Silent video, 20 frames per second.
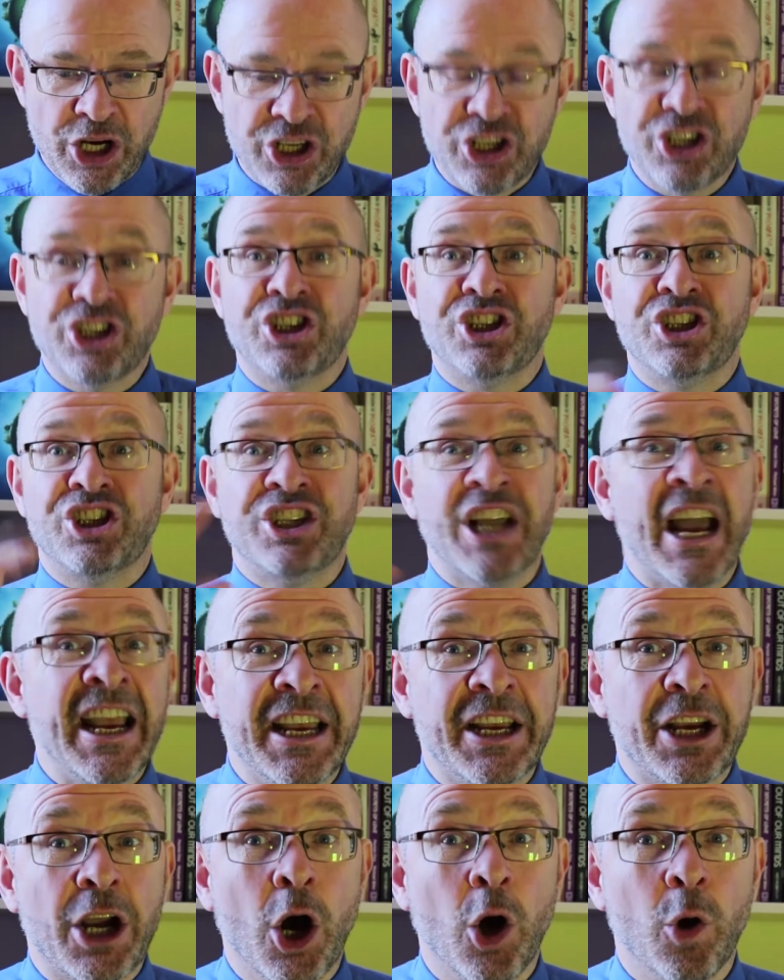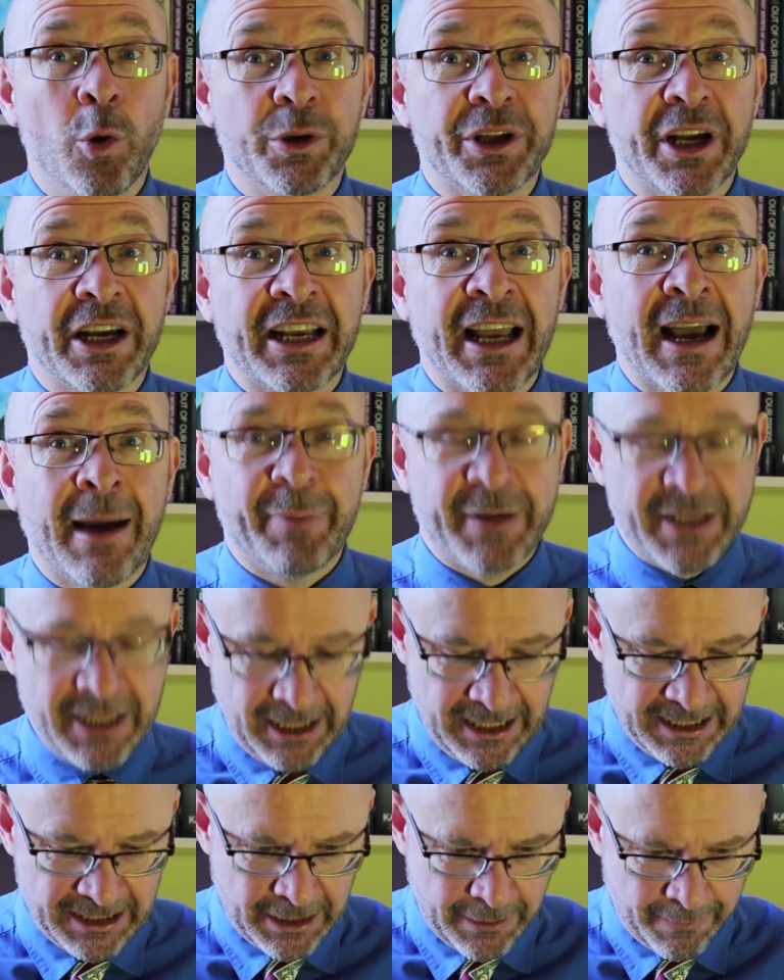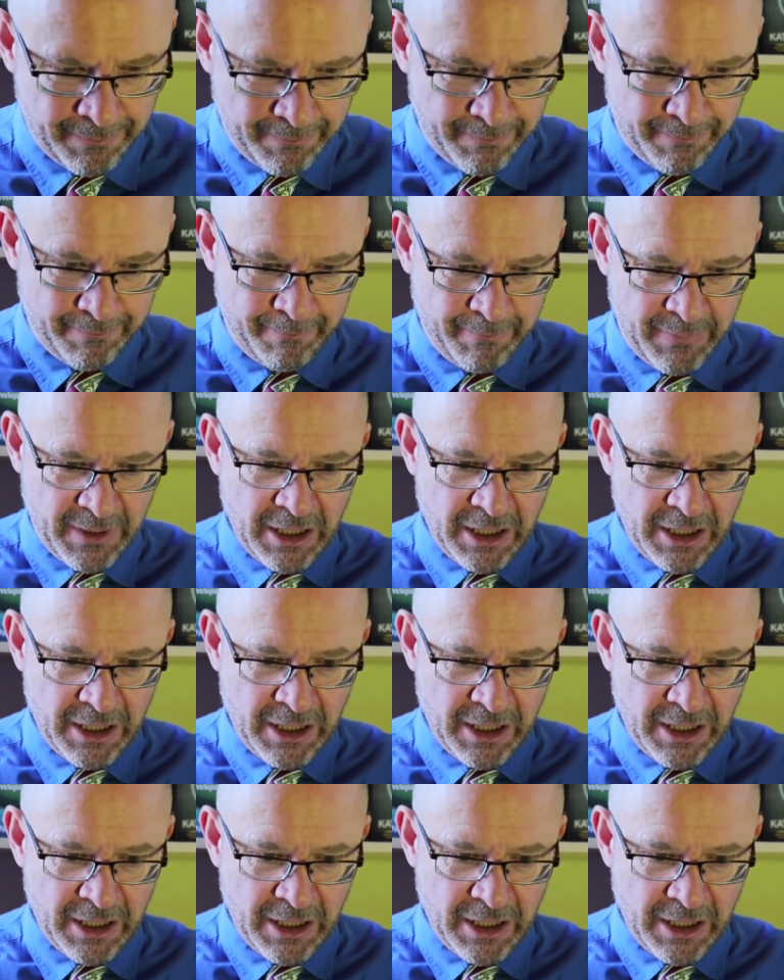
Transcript: Stakeholder capitalism.